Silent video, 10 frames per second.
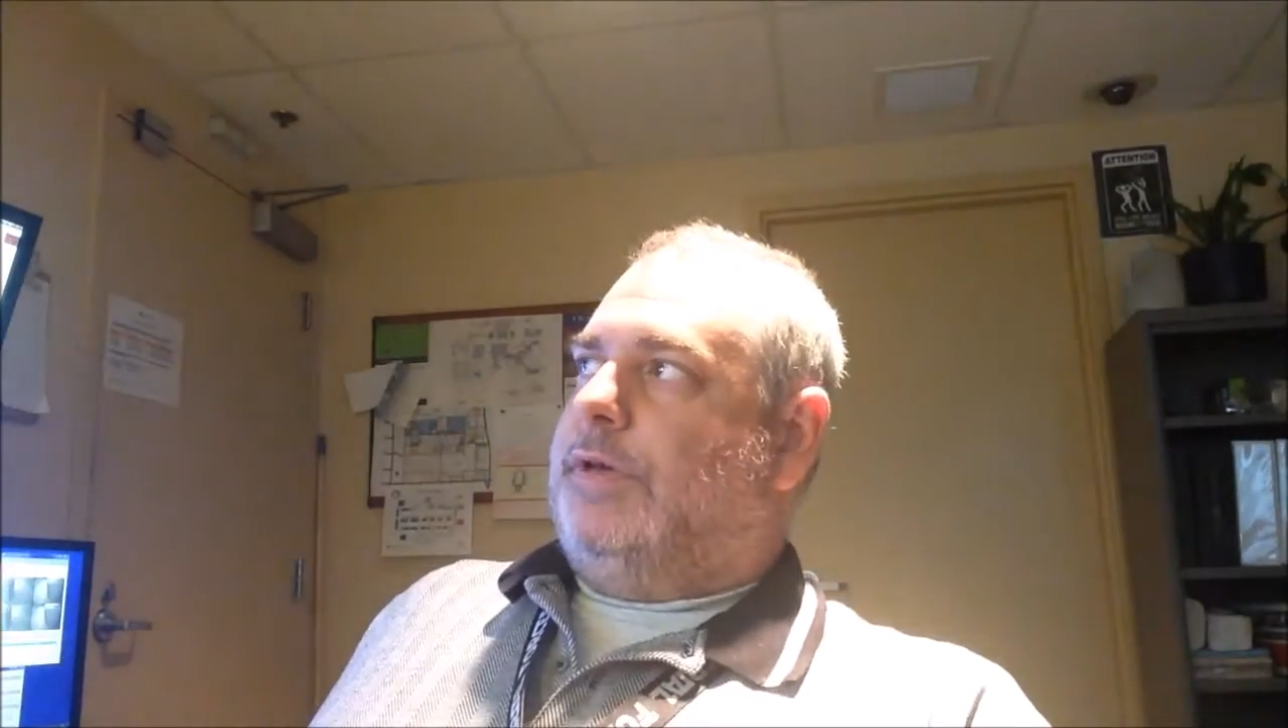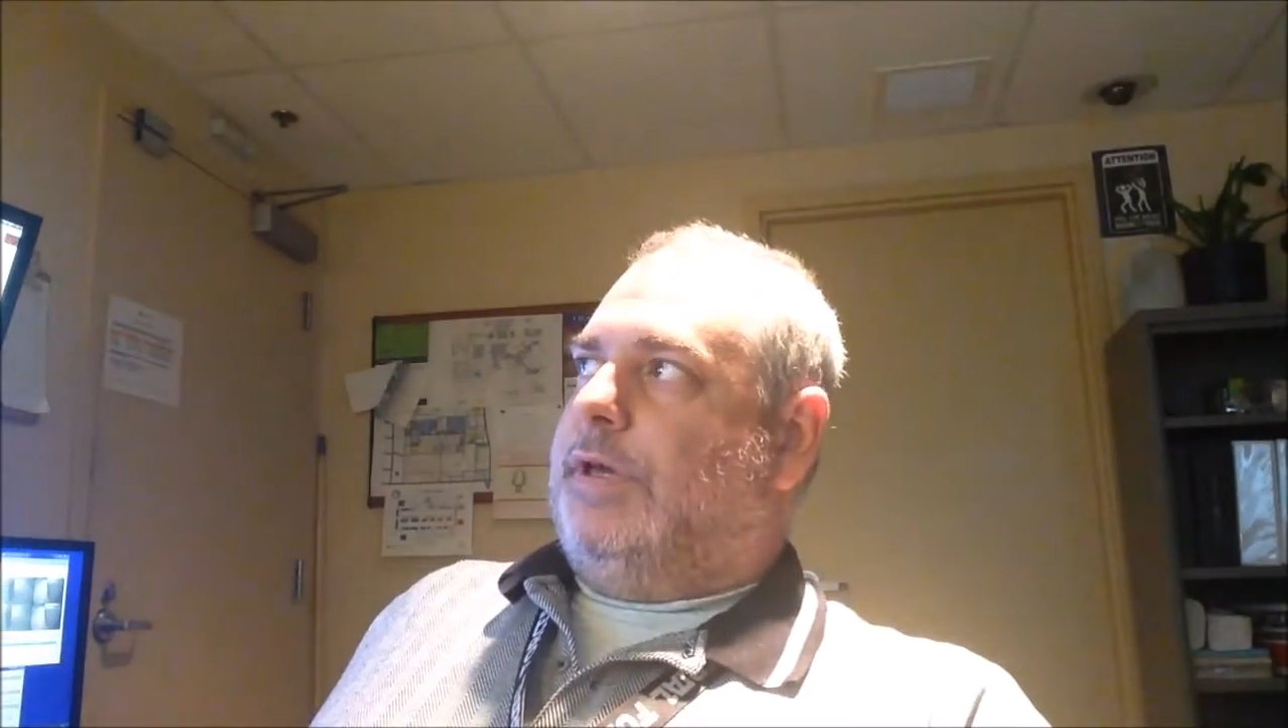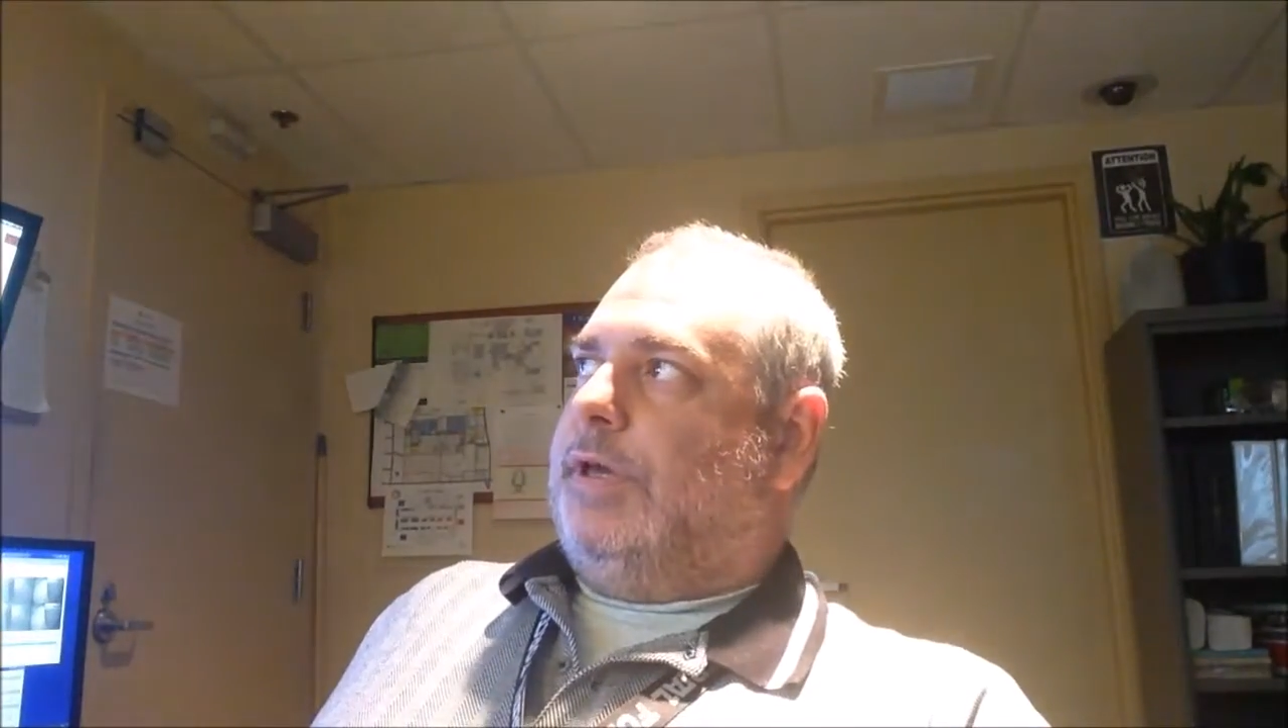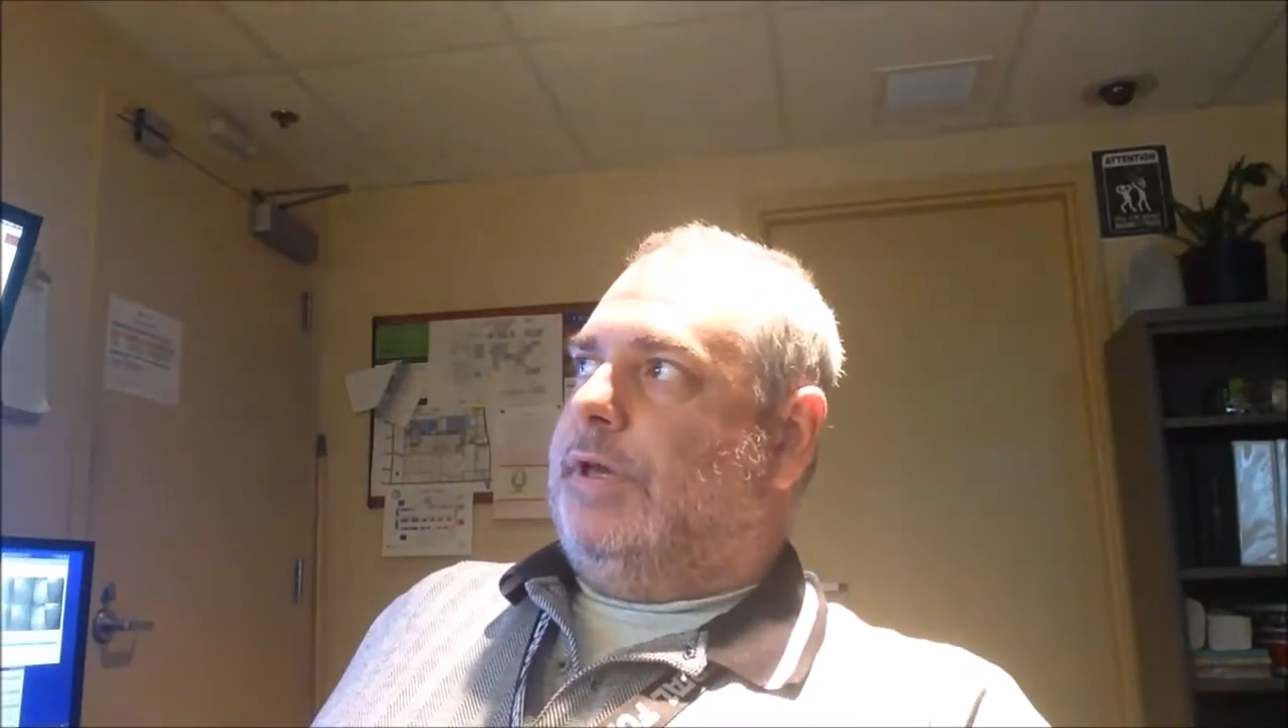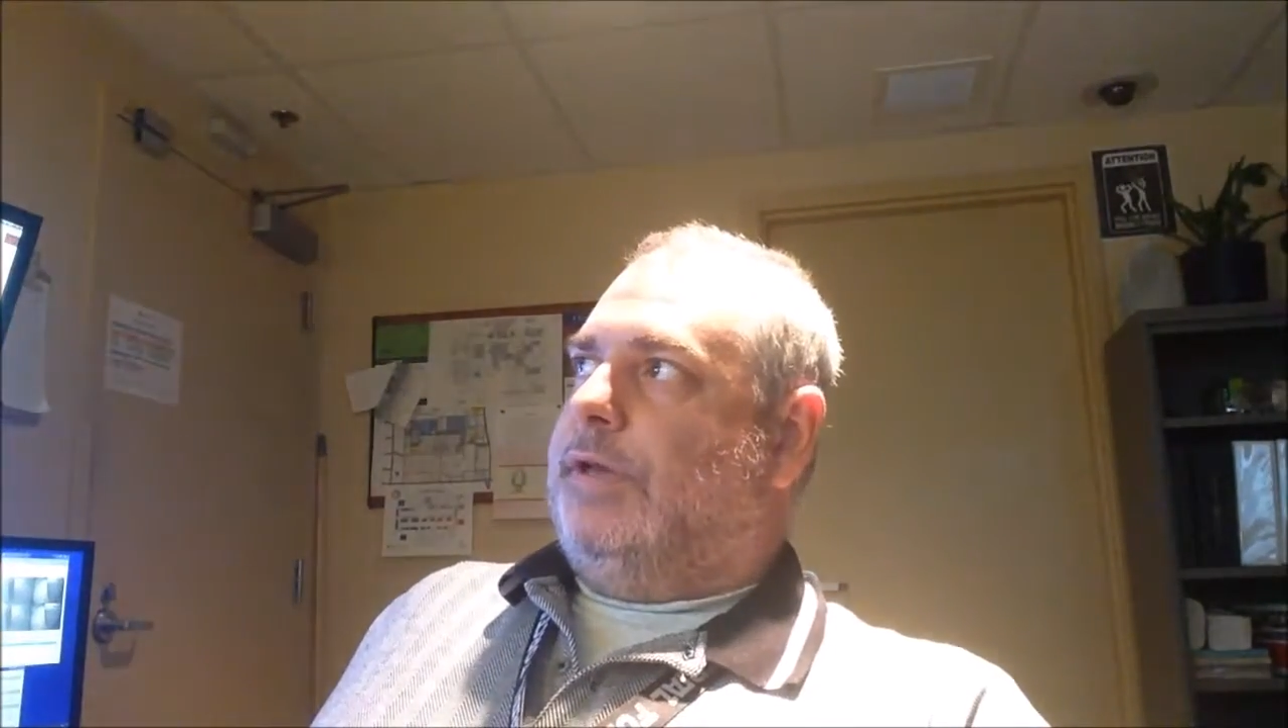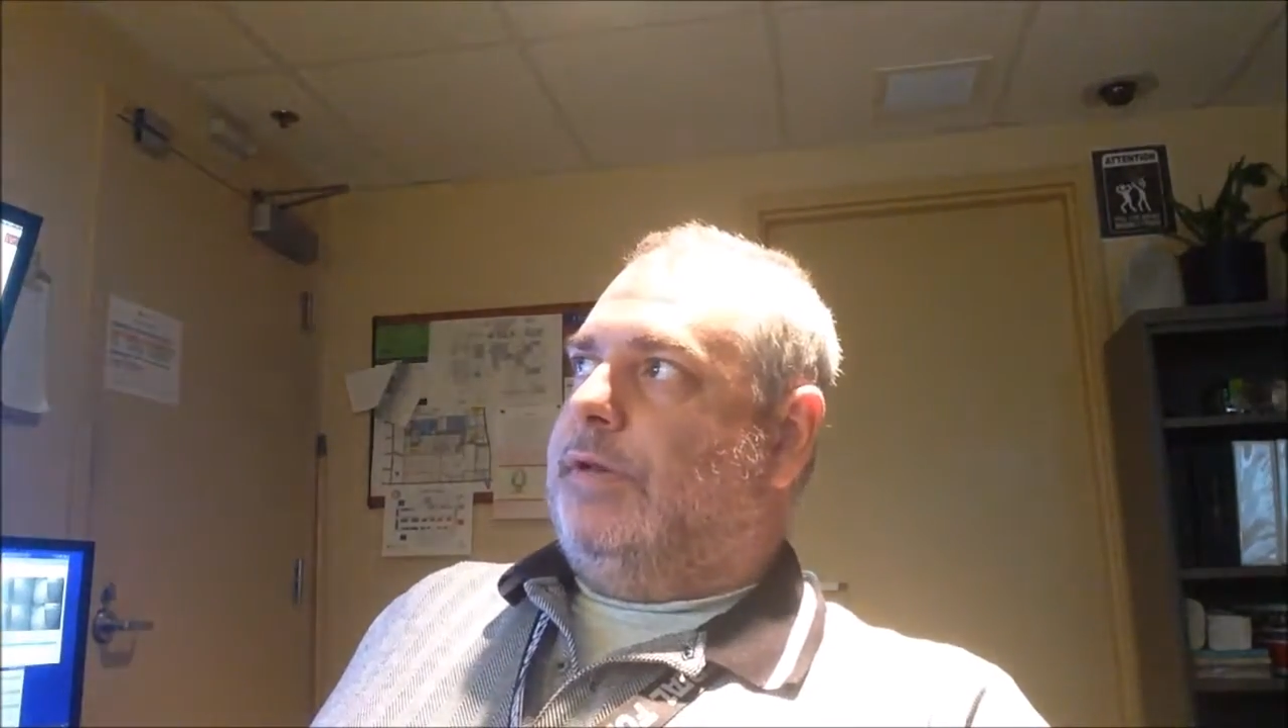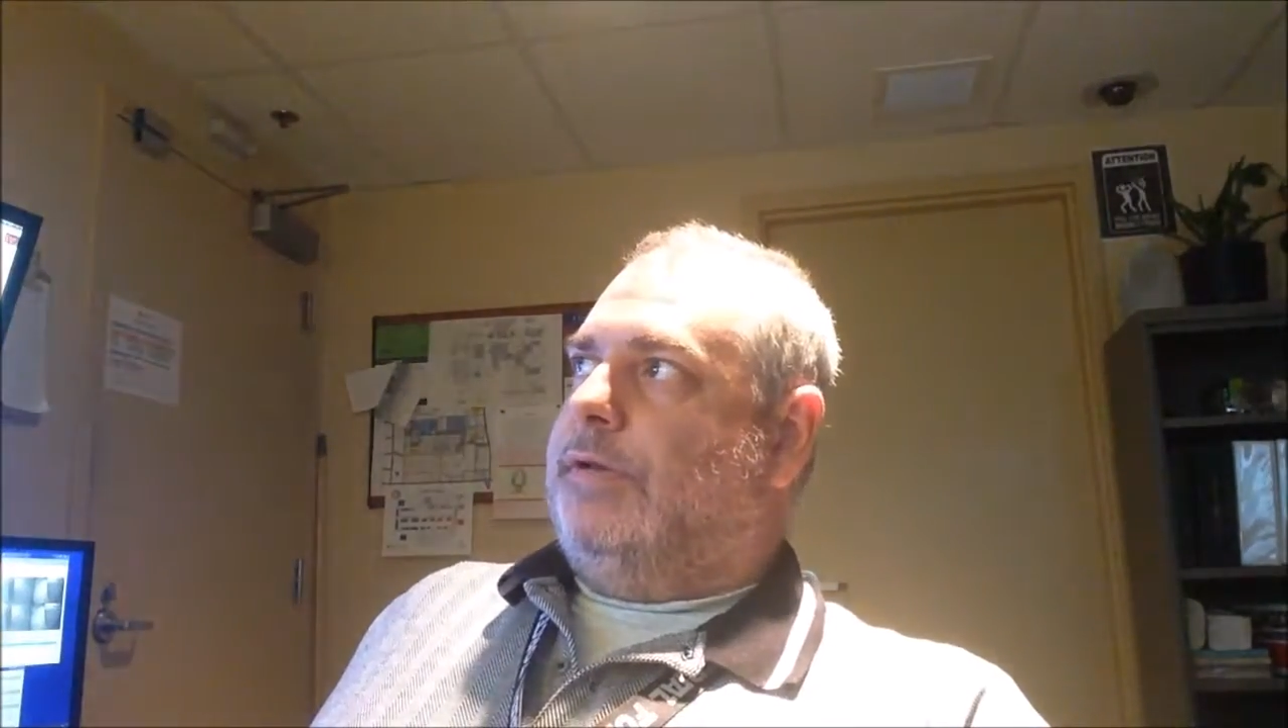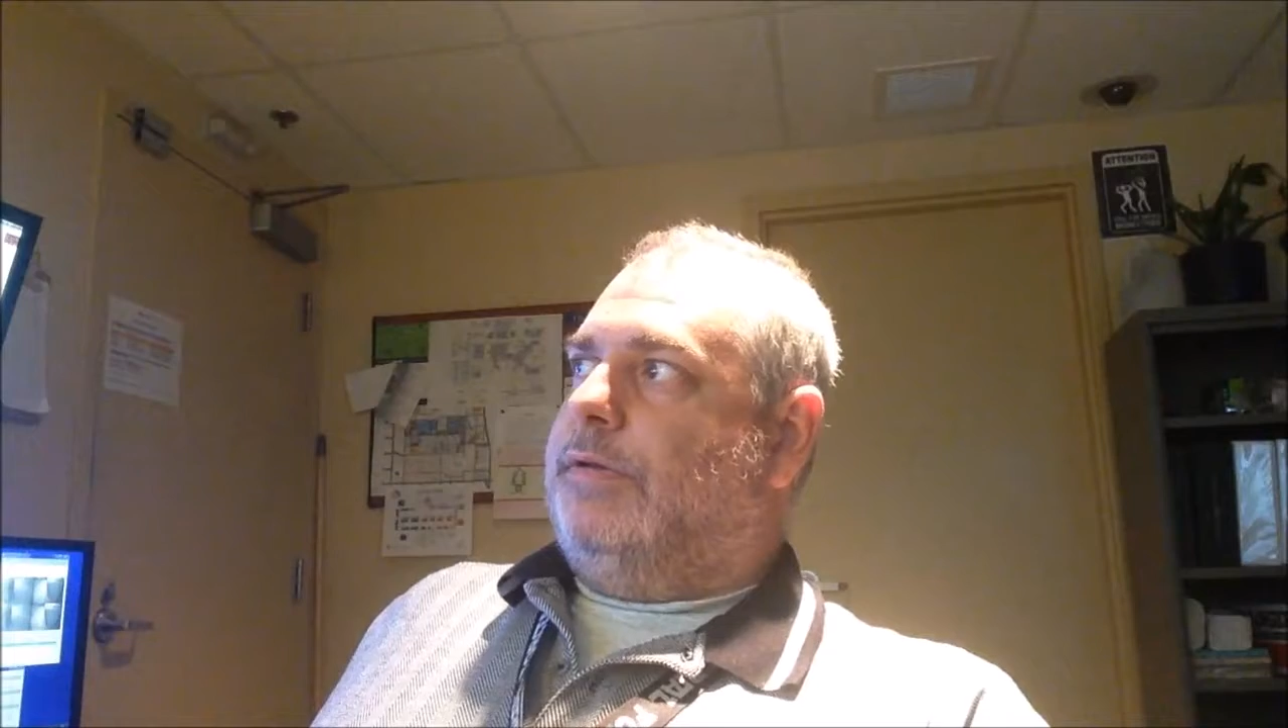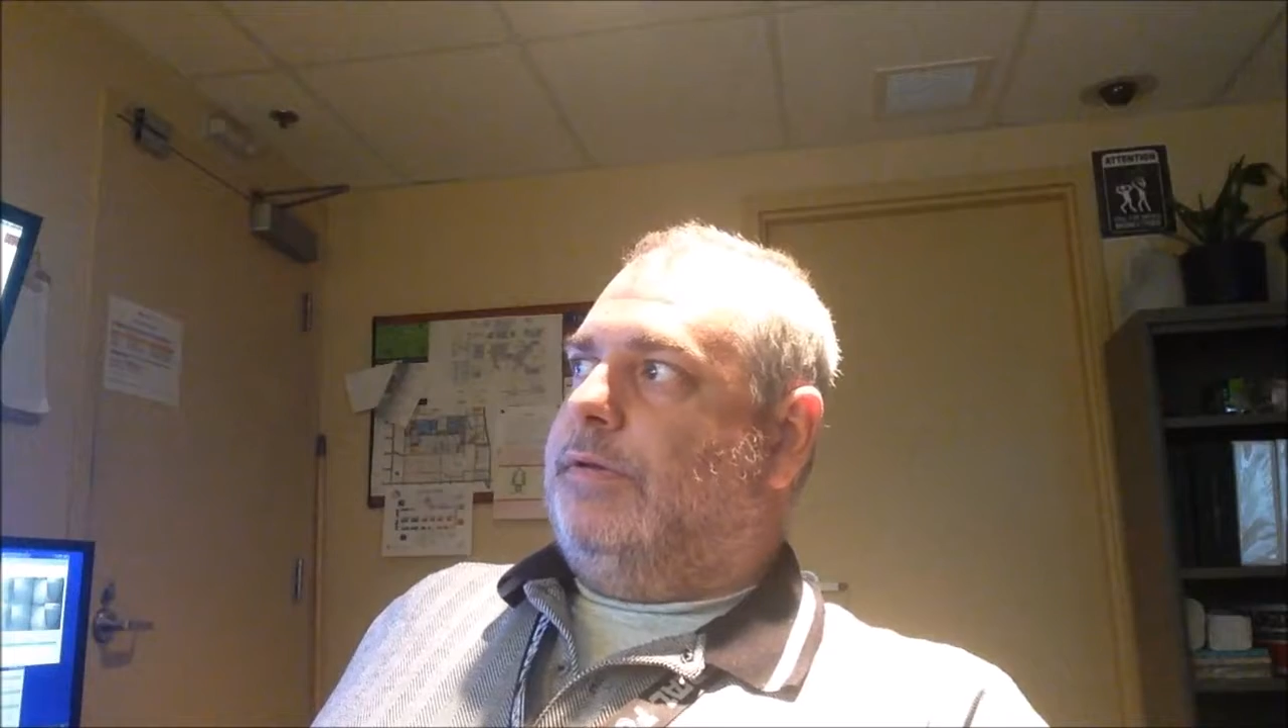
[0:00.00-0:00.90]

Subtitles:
And